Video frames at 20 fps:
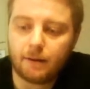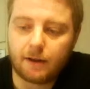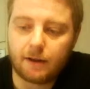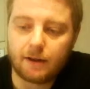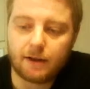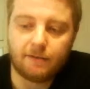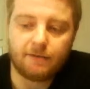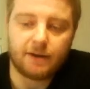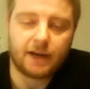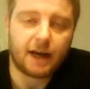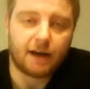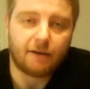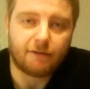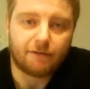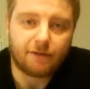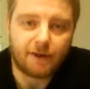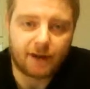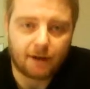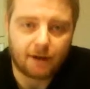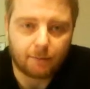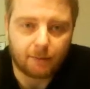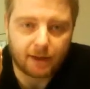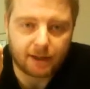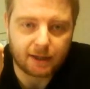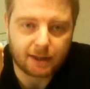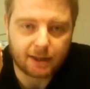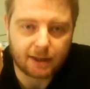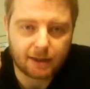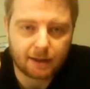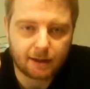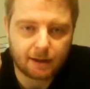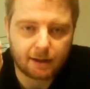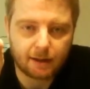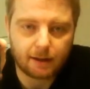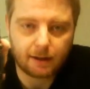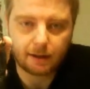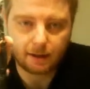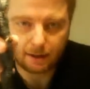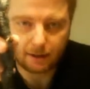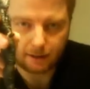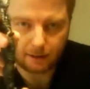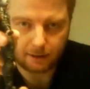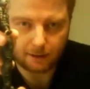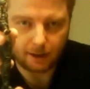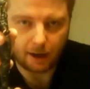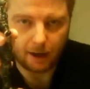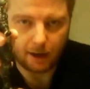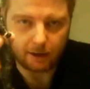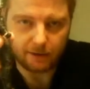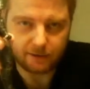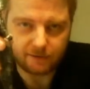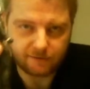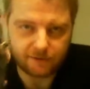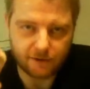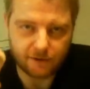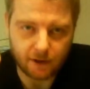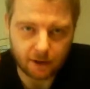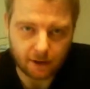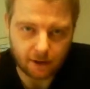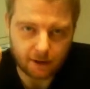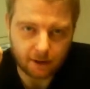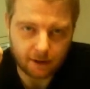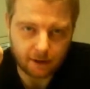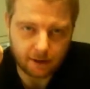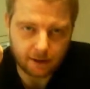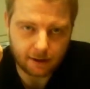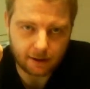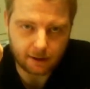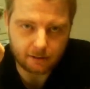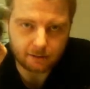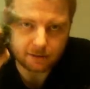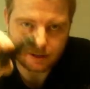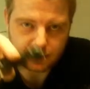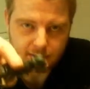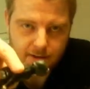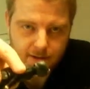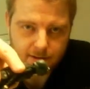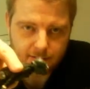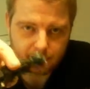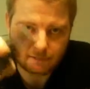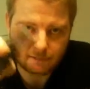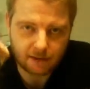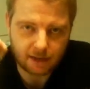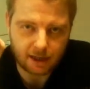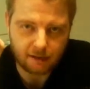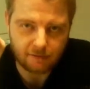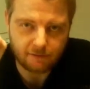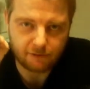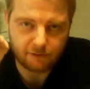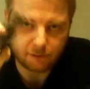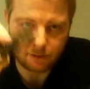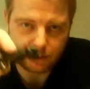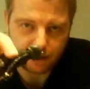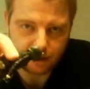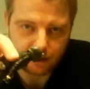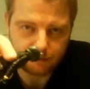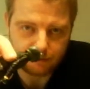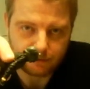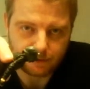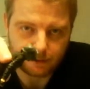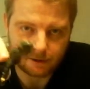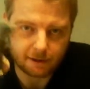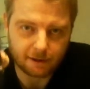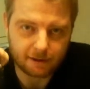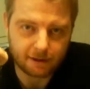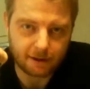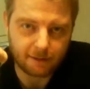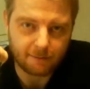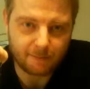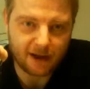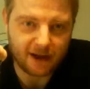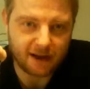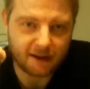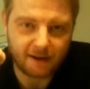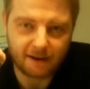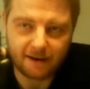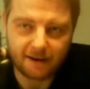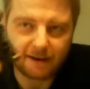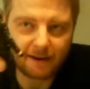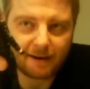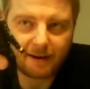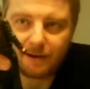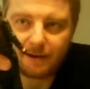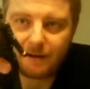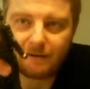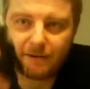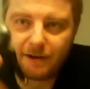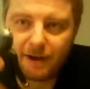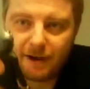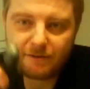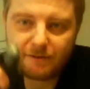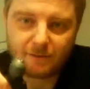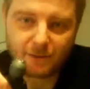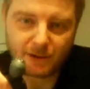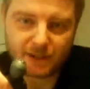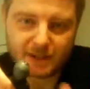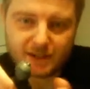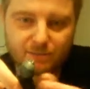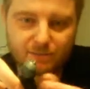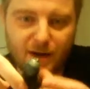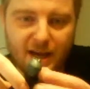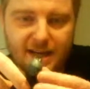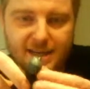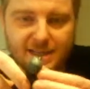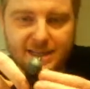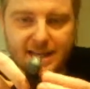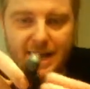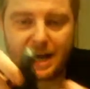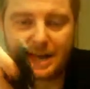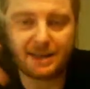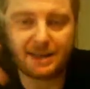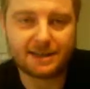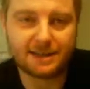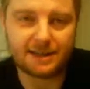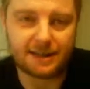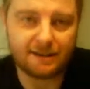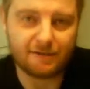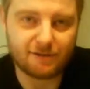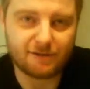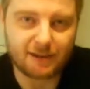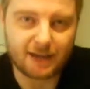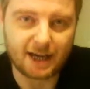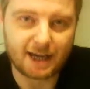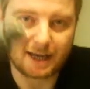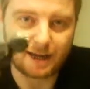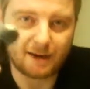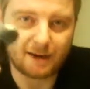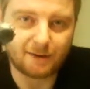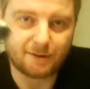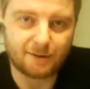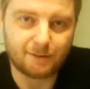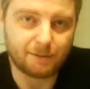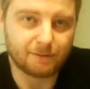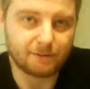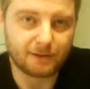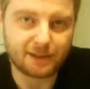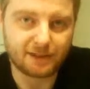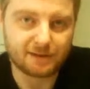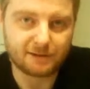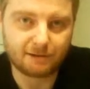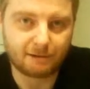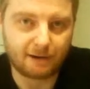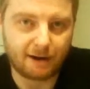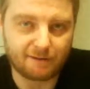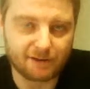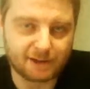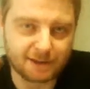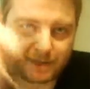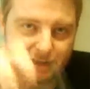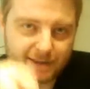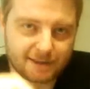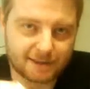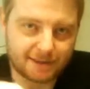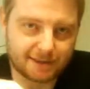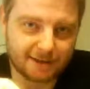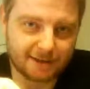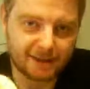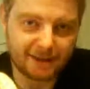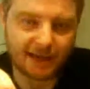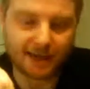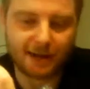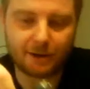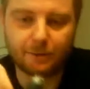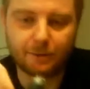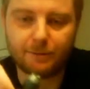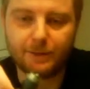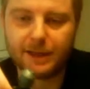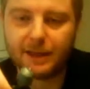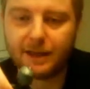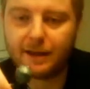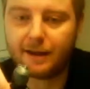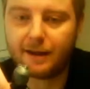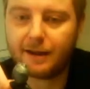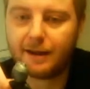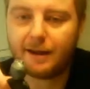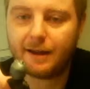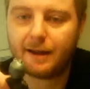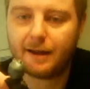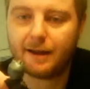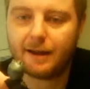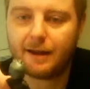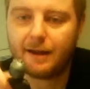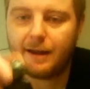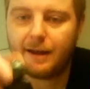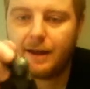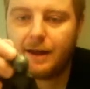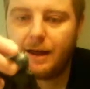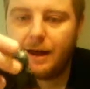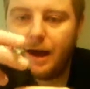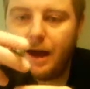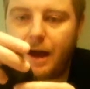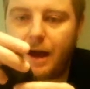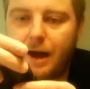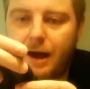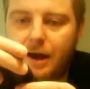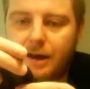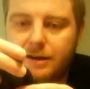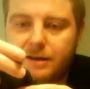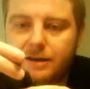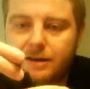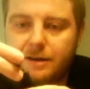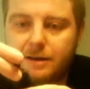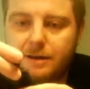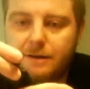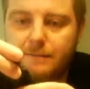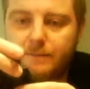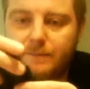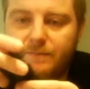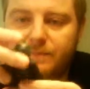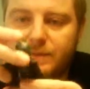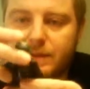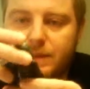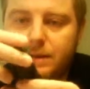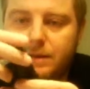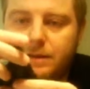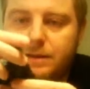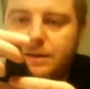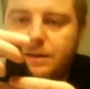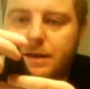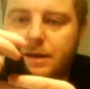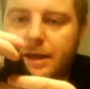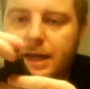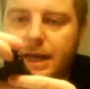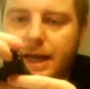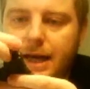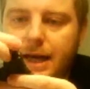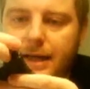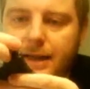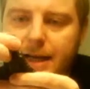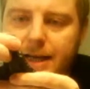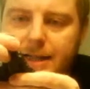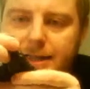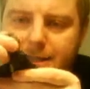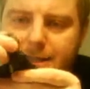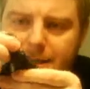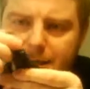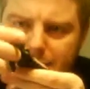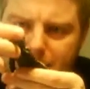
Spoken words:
if you get a figure with a loose foot, they'll just keep falling over. No matter if you have them on display stands, if they go, it's gravity, it's just going to take it all with it. So yeah, that's